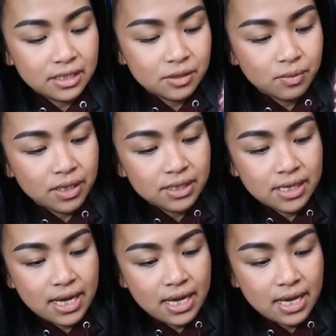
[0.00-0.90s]
This was
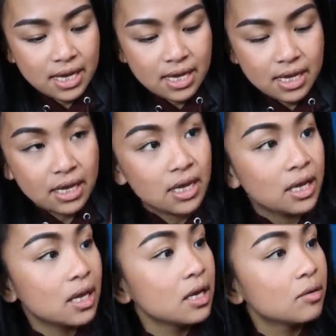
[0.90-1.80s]

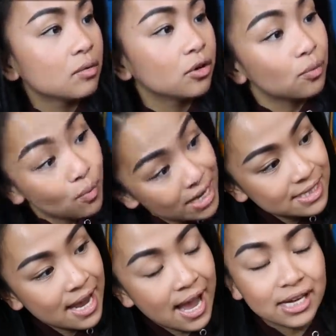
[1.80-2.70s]
a
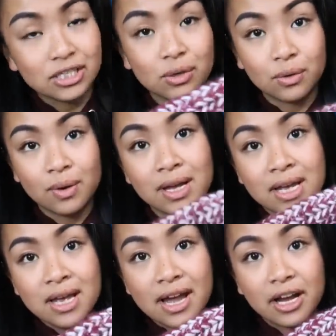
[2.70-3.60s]
red tag, so
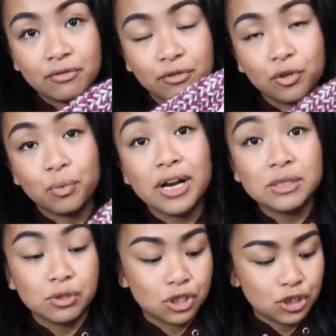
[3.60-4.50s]
I got it for full
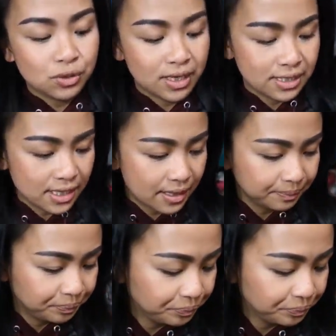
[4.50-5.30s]
price, which is $2.99.